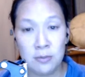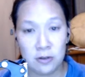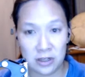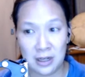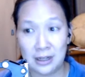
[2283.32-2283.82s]

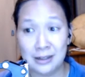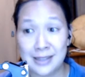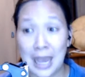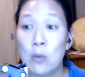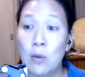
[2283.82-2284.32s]

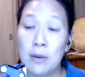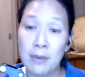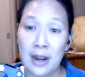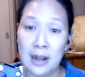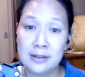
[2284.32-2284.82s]
machines and one
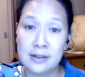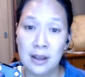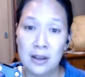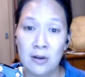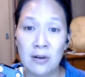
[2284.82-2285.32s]
breaks,
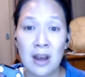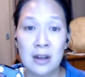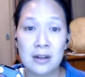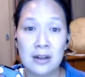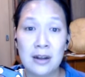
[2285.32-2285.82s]
you're
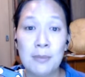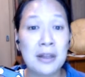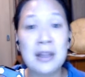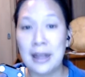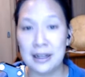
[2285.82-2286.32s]
not
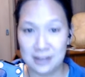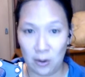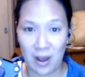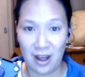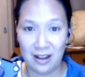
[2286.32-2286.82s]
completely
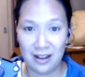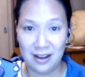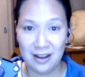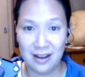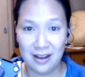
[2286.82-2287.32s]
SOL.
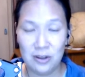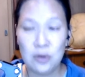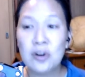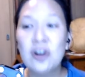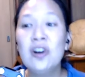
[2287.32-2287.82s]

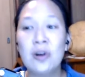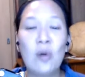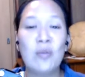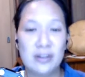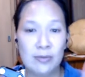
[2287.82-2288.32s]
You could
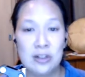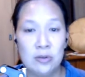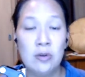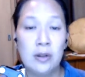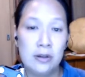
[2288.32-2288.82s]
always
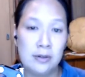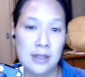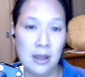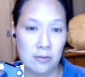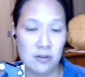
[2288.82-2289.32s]
retool and use
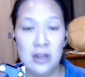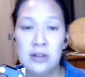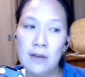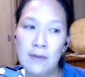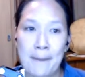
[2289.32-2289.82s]
the other machine.
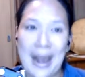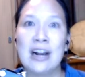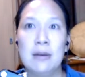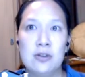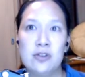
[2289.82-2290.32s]
So you have a
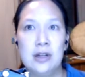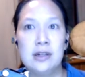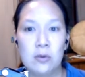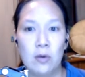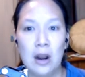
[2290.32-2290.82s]
backup machine,
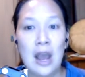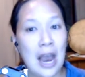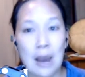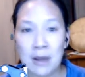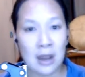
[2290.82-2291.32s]
as it were.
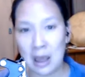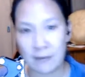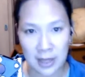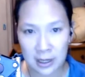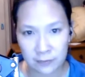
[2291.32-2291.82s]
I'm not
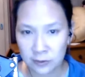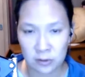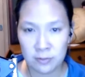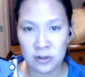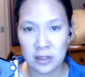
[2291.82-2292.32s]
advocating for
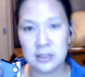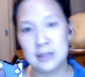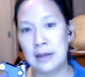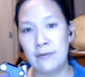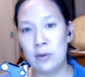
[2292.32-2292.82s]
two machines
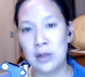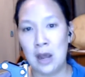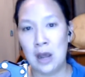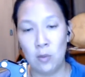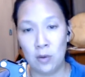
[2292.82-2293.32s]
because I've only
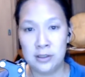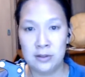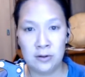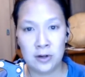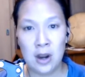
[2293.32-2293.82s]
got the one
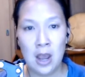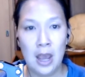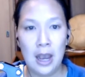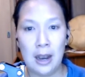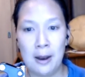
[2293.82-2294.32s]
serger,
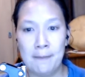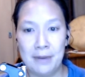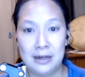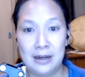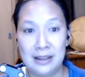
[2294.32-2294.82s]

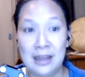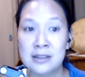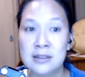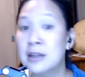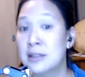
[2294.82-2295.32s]
but
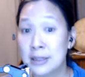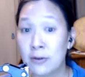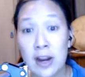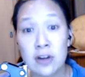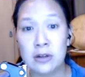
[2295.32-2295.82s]
that's a
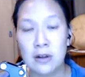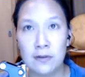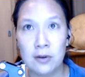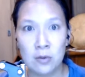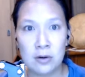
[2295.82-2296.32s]
consideration
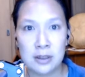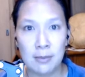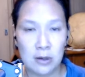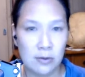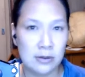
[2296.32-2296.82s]
if you are
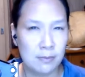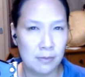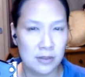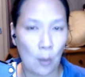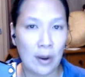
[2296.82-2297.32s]
somebody who's
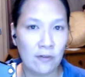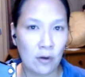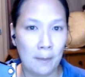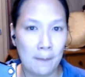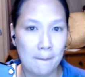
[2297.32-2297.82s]
sewing
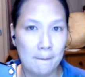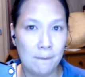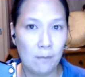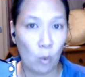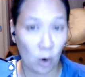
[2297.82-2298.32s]
for
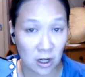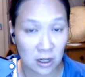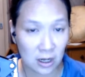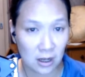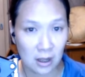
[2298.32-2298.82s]

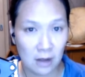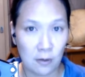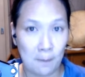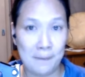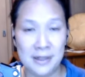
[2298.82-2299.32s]
work,
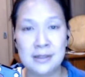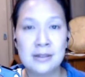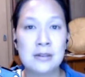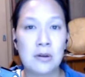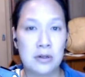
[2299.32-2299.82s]
for
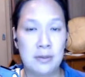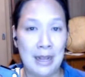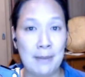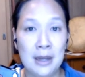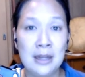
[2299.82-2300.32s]
business, or to
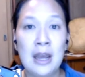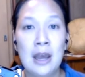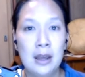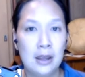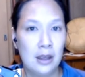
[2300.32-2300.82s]
make money.
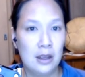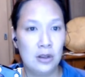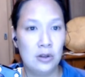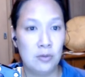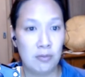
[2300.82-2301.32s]

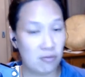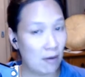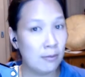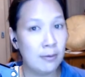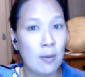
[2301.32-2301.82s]
You
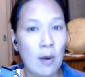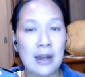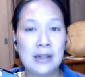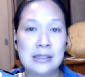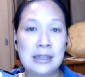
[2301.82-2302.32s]
probably want
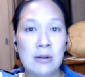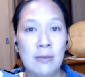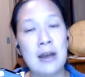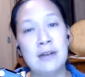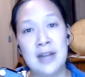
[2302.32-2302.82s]
as little
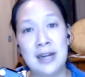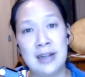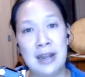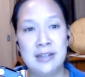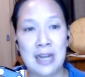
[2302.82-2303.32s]
amount of
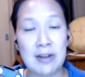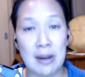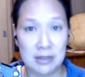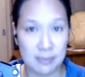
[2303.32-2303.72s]
downtime as